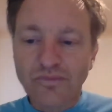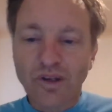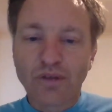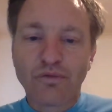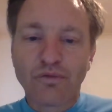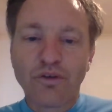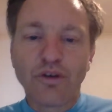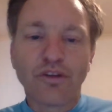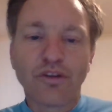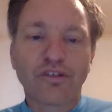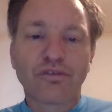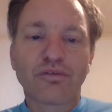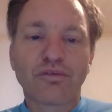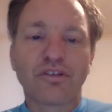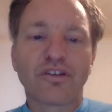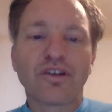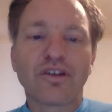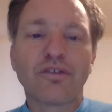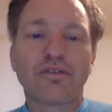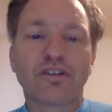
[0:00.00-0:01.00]
Furthest
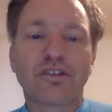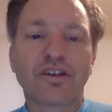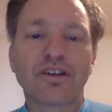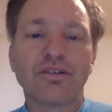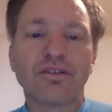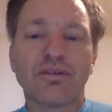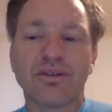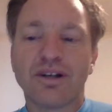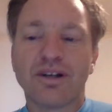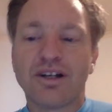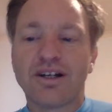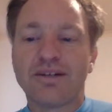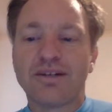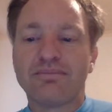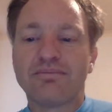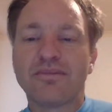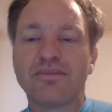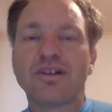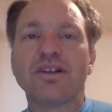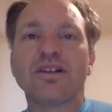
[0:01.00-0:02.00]
received
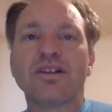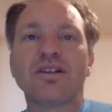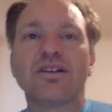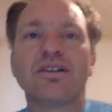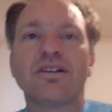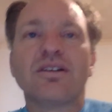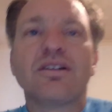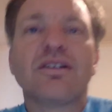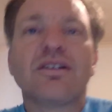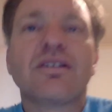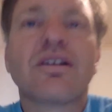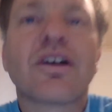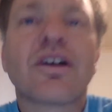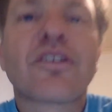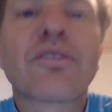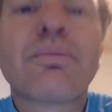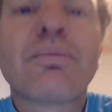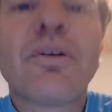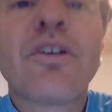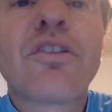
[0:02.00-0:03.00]
signal. I
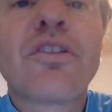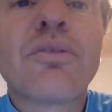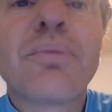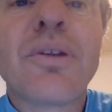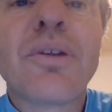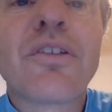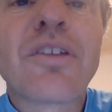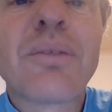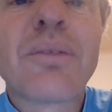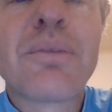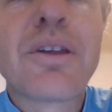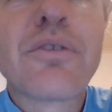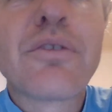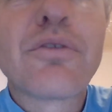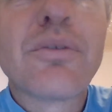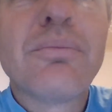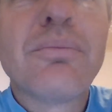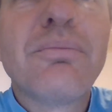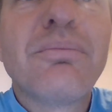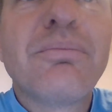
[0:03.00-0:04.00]
suppose it'd be something
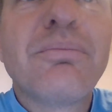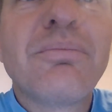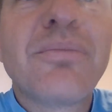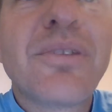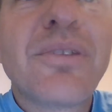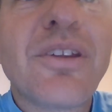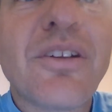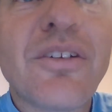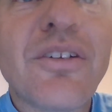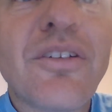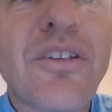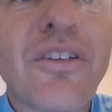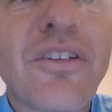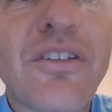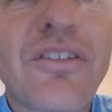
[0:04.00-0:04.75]
from a